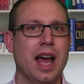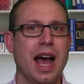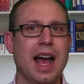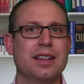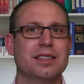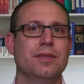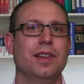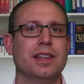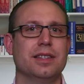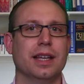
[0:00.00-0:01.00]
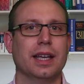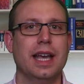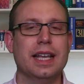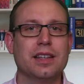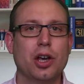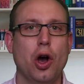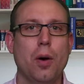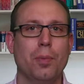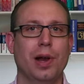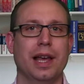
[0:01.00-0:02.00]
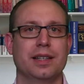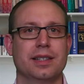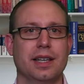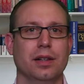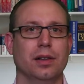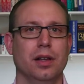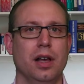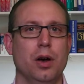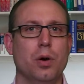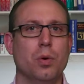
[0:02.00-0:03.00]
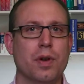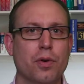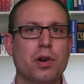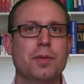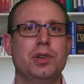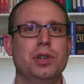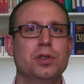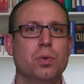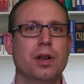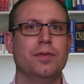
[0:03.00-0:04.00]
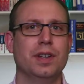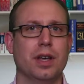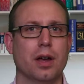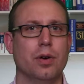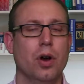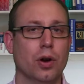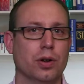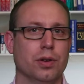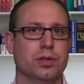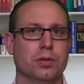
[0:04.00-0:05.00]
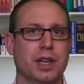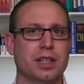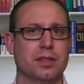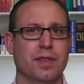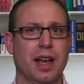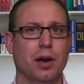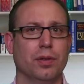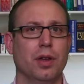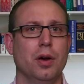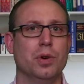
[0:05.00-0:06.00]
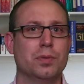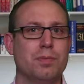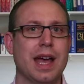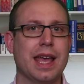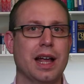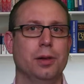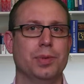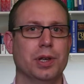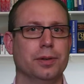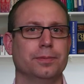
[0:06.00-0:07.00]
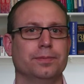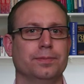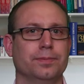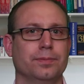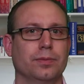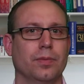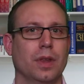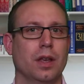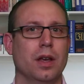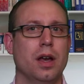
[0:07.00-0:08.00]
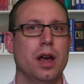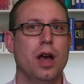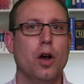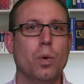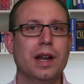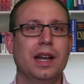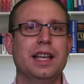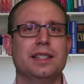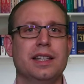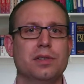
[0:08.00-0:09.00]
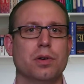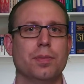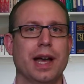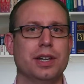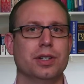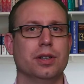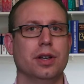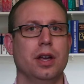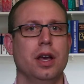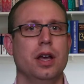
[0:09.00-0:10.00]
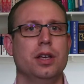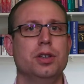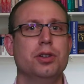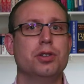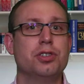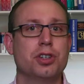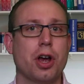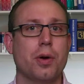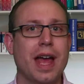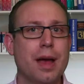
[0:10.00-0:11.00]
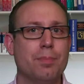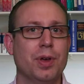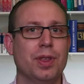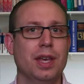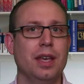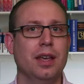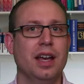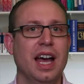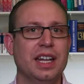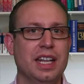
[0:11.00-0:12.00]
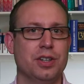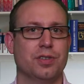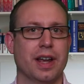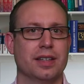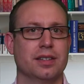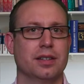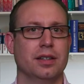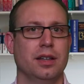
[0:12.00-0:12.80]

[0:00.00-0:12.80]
Active listening is a complex skill. We've already produced one video on Consultations for Health, which may help you. When listening to a patient, you should show empathy and interest,